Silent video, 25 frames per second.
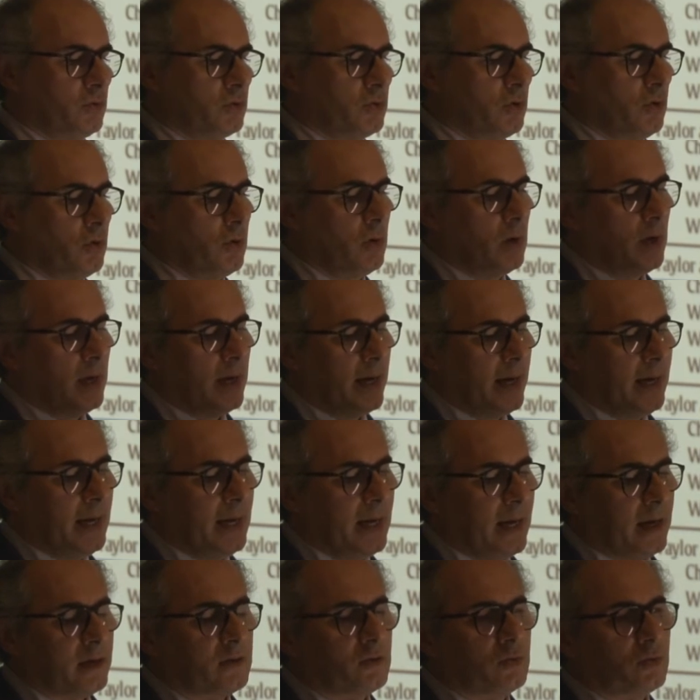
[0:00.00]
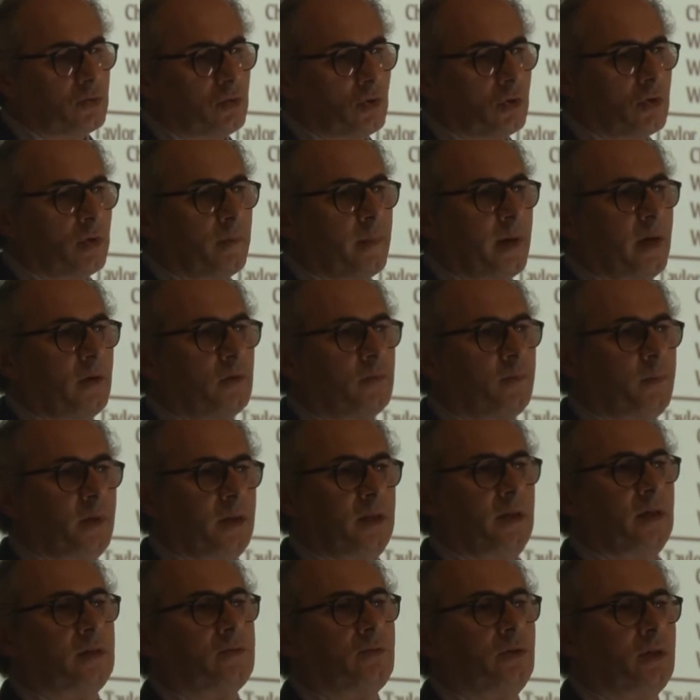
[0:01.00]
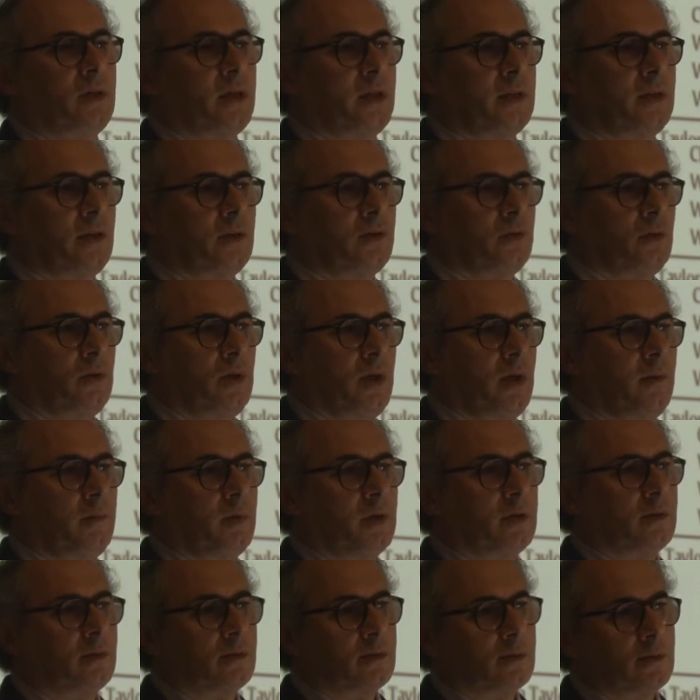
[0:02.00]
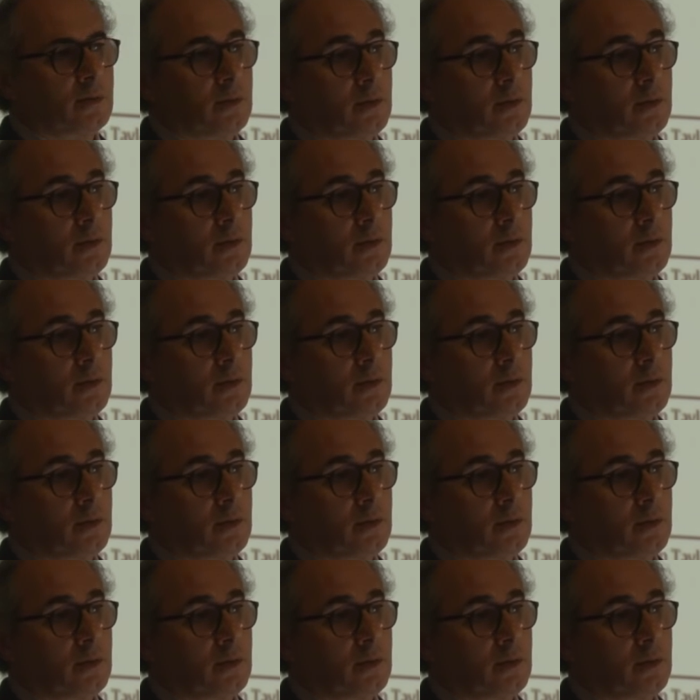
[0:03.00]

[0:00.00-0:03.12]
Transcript: So I like to talk about pediatric catatonia because